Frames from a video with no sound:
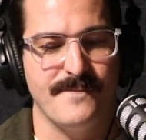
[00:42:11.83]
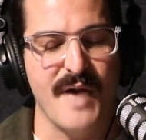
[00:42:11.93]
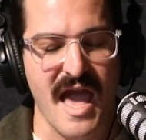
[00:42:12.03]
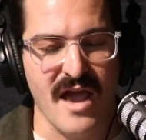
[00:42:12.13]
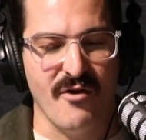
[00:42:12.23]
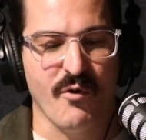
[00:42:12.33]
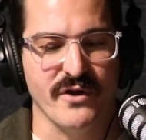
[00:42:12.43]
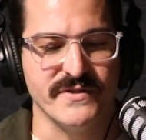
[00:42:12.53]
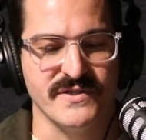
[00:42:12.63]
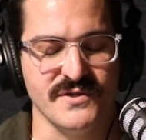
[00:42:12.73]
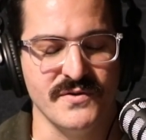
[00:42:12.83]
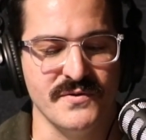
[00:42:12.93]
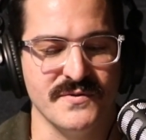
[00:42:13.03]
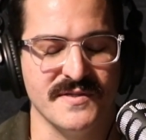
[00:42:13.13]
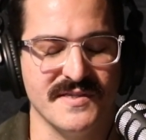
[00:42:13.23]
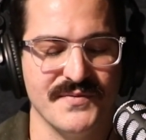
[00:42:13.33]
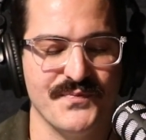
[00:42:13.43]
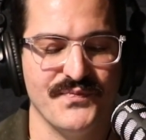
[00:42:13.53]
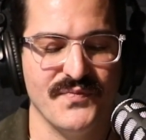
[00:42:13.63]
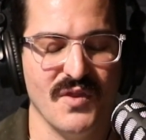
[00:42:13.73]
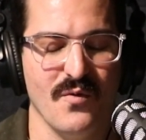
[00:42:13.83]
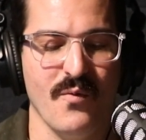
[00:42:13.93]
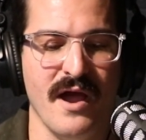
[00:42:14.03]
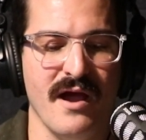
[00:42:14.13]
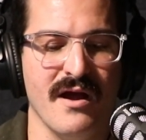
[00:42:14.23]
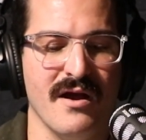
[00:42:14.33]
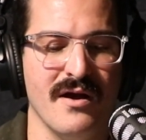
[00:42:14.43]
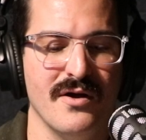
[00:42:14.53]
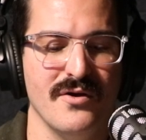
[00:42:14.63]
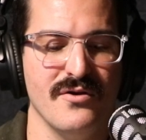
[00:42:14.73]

paying one's dues where